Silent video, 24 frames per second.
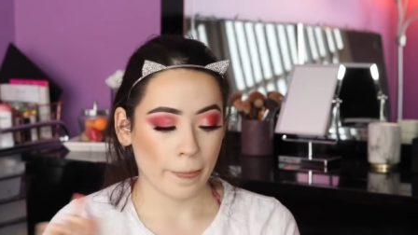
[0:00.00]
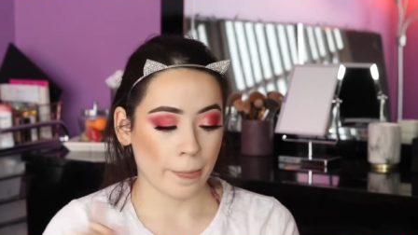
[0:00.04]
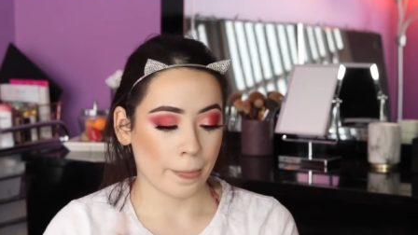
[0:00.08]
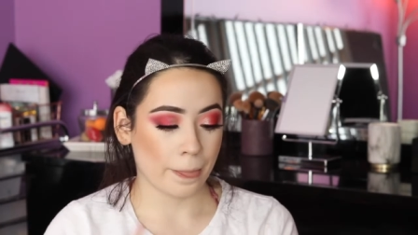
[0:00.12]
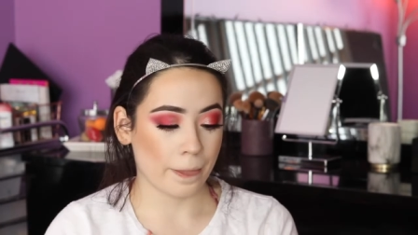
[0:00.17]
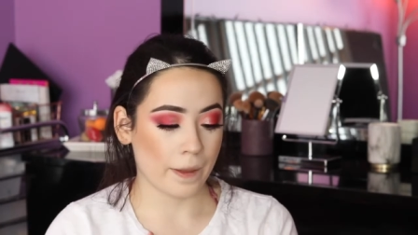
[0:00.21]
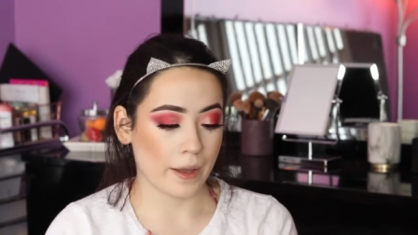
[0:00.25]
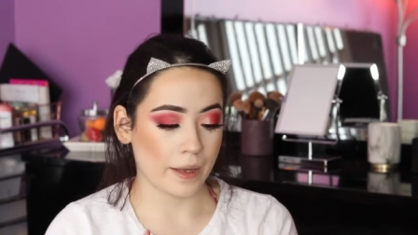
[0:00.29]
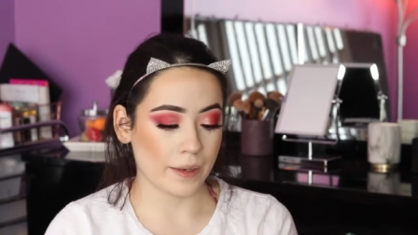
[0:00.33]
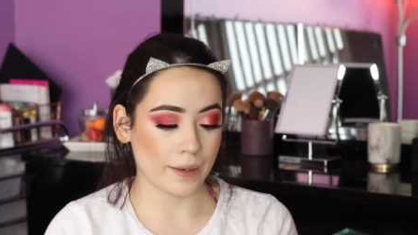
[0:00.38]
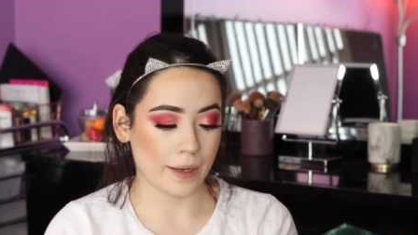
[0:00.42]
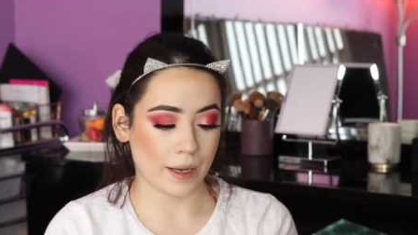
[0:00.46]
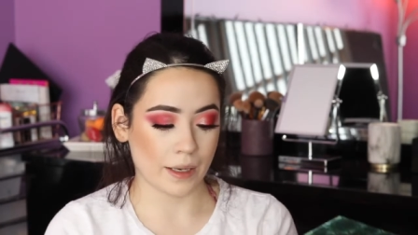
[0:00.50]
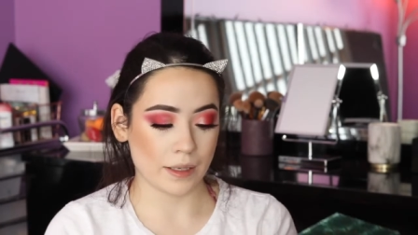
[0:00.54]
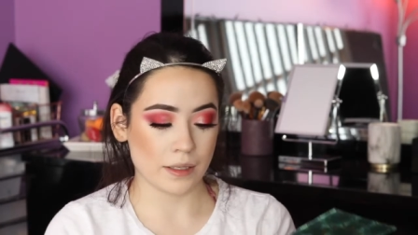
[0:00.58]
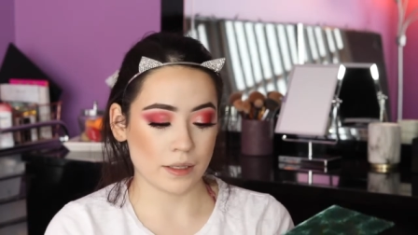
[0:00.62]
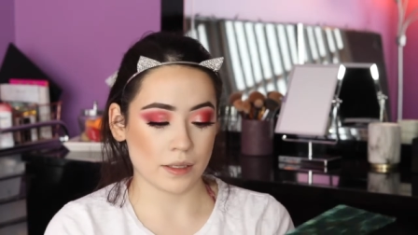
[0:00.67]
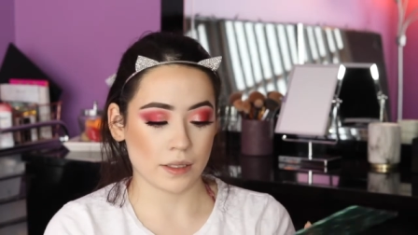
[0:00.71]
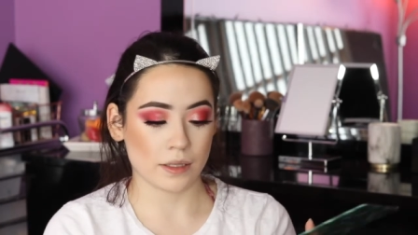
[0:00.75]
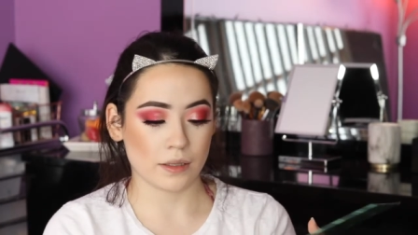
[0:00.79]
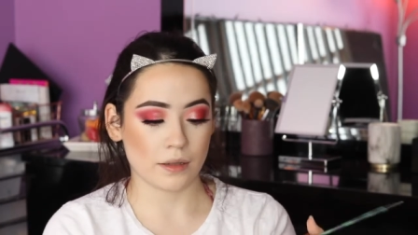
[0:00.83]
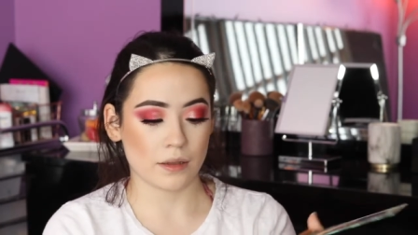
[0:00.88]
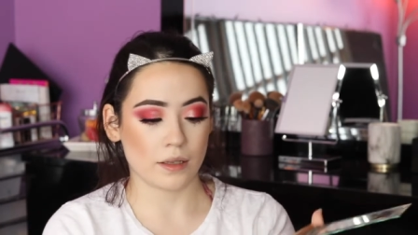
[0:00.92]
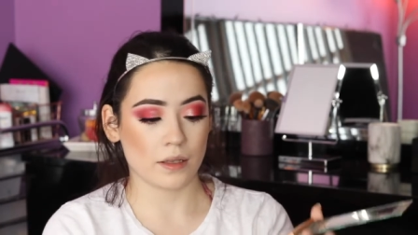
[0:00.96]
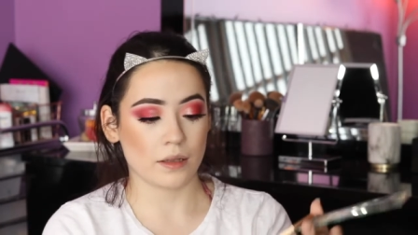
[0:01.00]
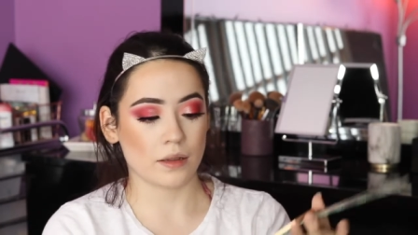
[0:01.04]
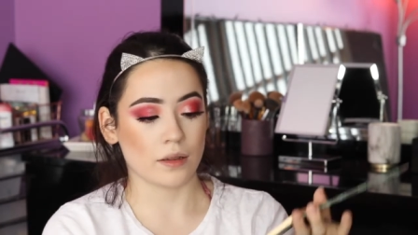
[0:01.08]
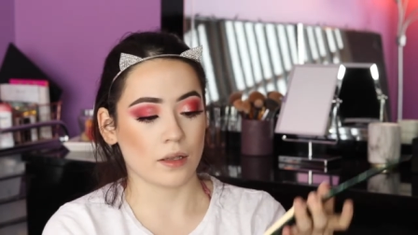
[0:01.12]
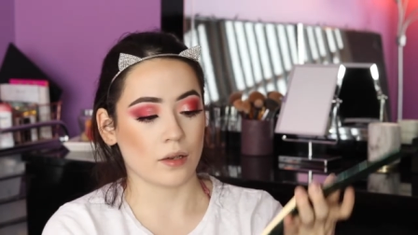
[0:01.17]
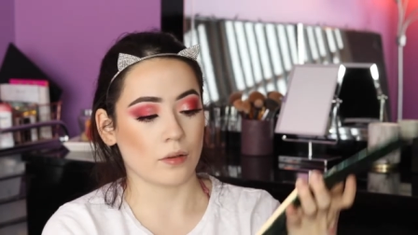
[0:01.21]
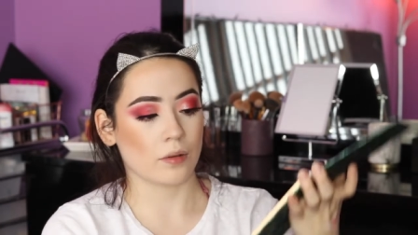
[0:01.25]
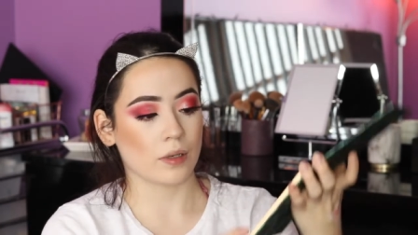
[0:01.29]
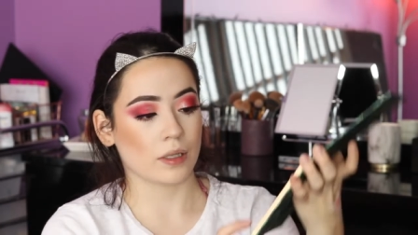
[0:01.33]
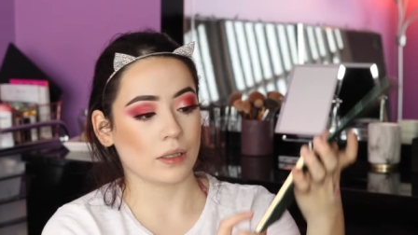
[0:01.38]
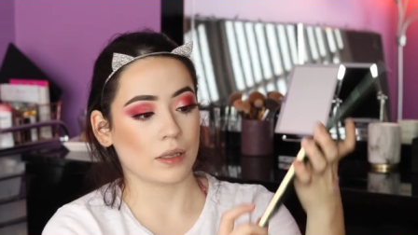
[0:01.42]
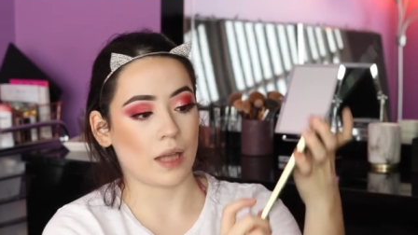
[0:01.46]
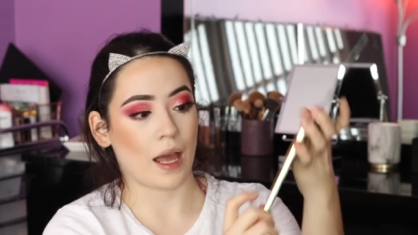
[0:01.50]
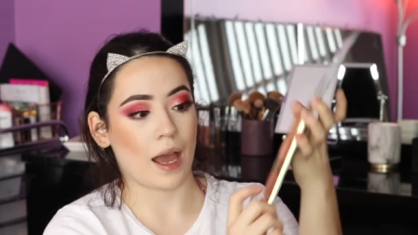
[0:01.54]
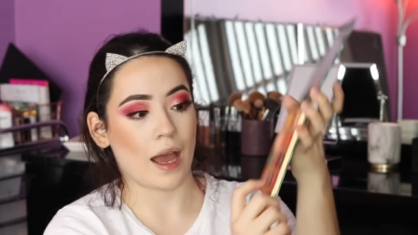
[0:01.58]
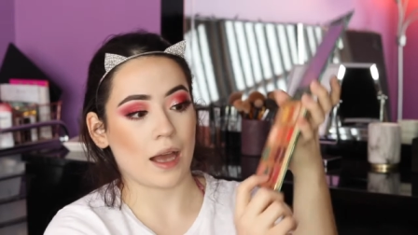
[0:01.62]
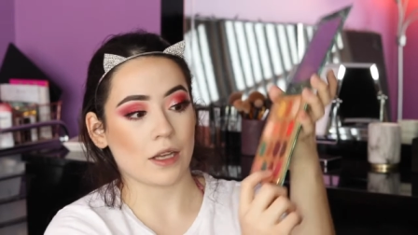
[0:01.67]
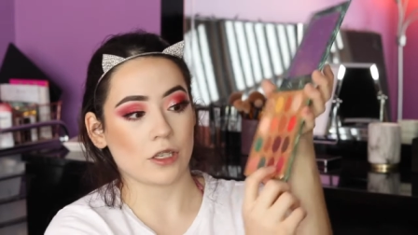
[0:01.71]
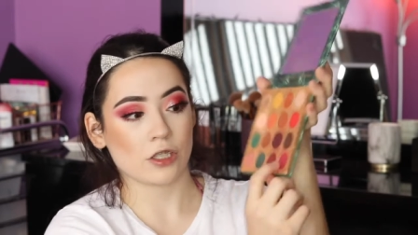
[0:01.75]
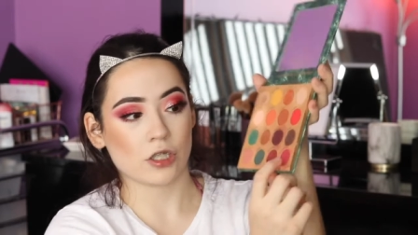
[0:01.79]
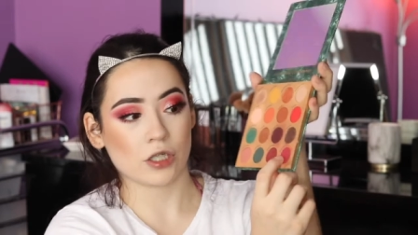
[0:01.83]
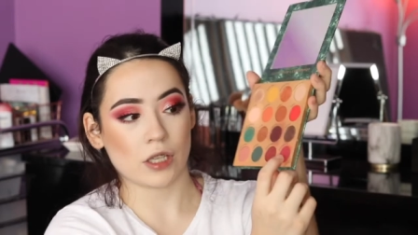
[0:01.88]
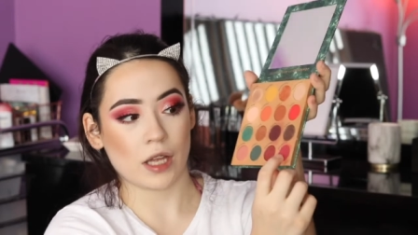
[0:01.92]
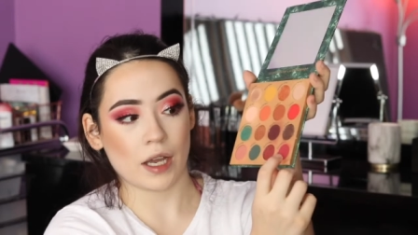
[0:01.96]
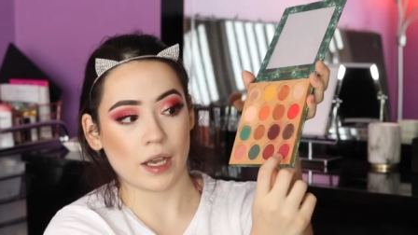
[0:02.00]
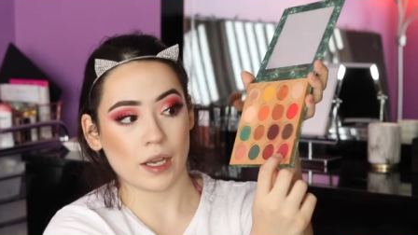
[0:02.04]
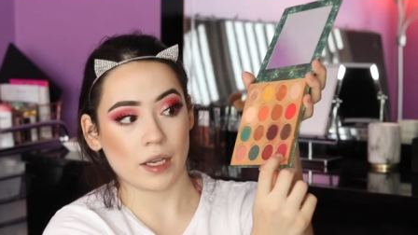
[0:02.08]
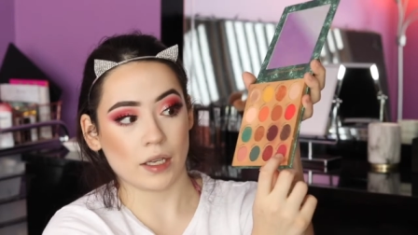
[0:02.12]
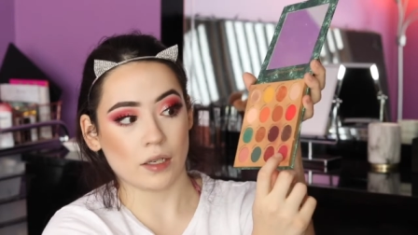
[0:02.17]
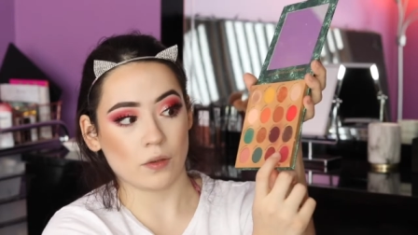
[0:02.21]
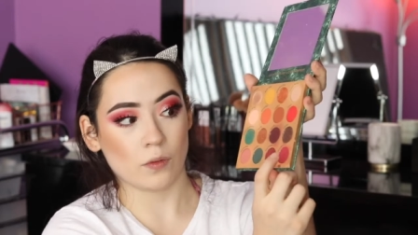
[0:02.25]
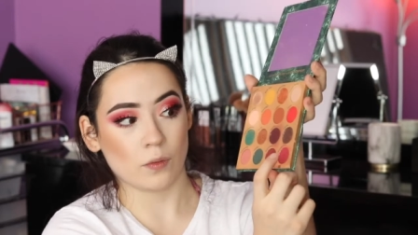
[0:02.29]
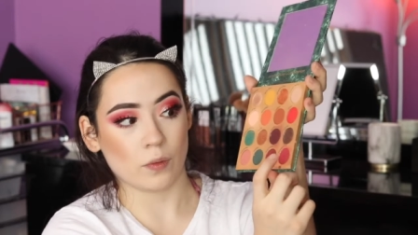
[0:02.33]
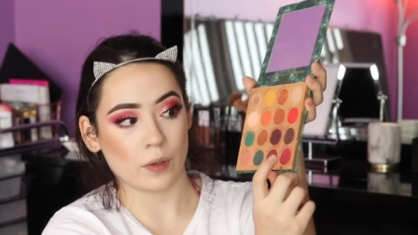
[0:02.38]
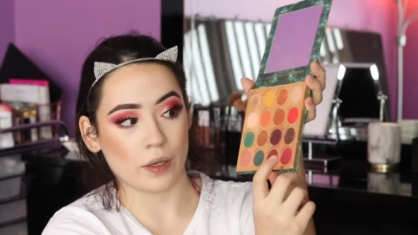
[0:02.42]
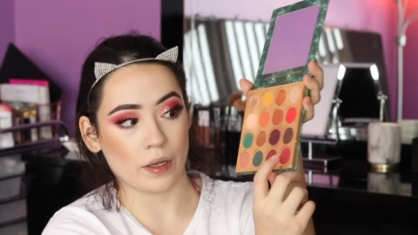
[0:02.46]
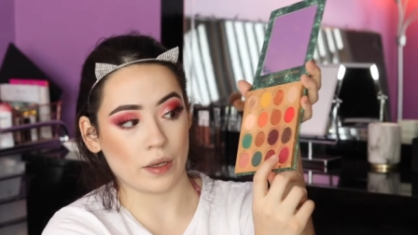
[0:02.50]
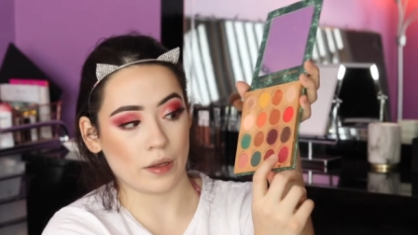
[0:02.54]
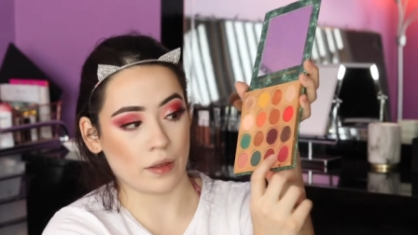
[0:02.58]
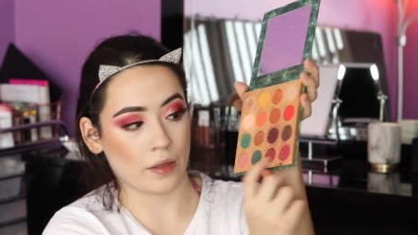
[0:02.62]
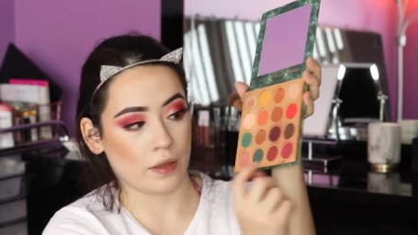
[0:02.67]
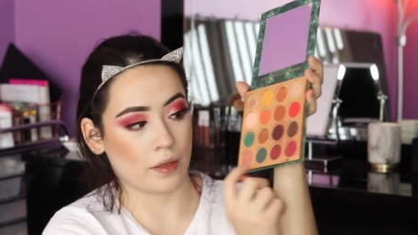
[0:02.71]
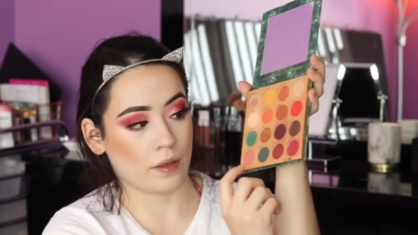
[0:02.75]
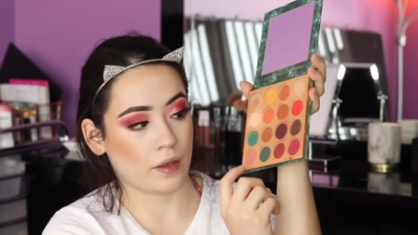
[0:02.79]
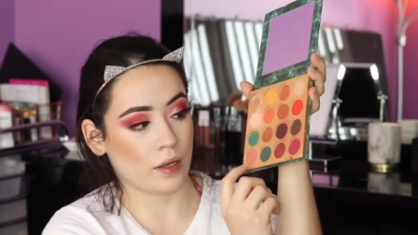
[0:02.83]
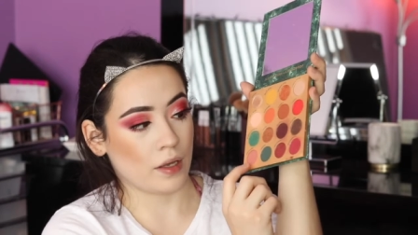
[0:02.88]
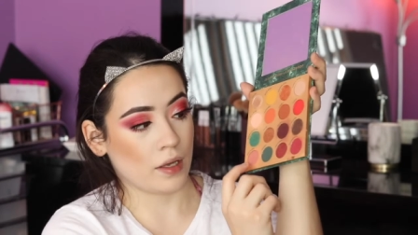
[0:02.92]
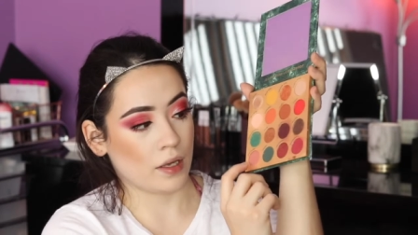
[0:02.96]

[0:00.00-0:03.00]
Then I did the lower lash line with